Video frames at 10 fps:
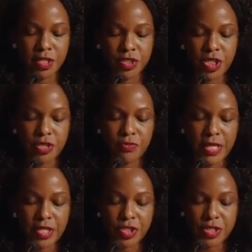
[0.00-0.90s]

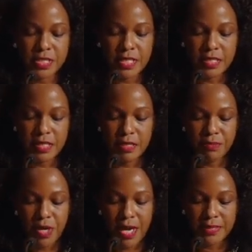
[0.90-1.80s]
generations into the
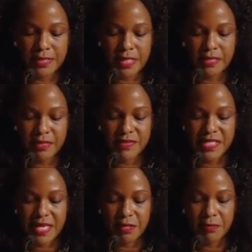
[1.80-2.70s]
process of
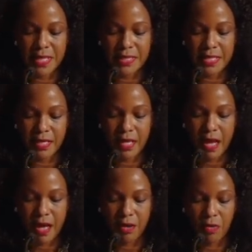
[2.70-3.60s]
settlement and
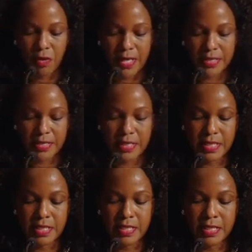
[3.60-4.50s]
conquest,
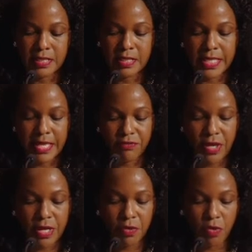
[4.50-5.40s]
slavery
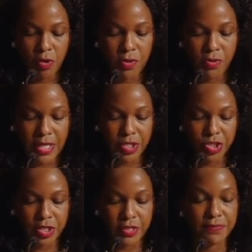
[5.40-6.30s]
and
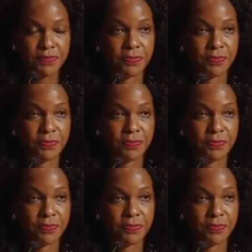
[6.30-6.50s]
incorporation.